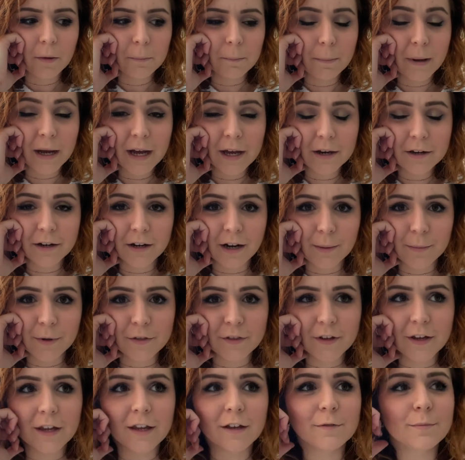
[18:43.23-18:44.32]
bad I am at
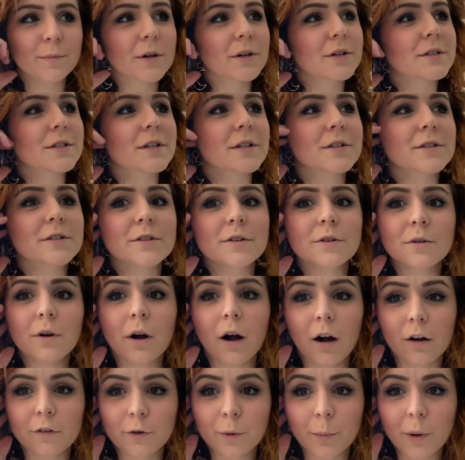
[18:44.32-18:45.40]
thinking of books that suit
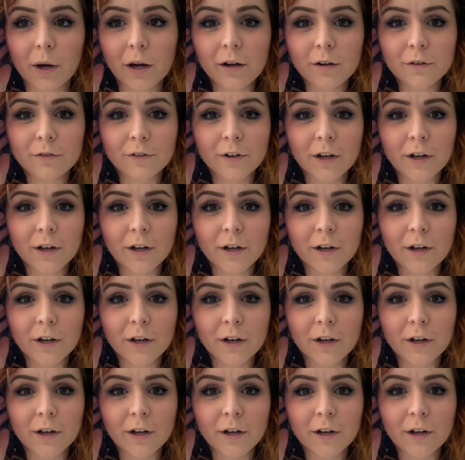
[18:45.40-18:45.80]
Hufflepuff,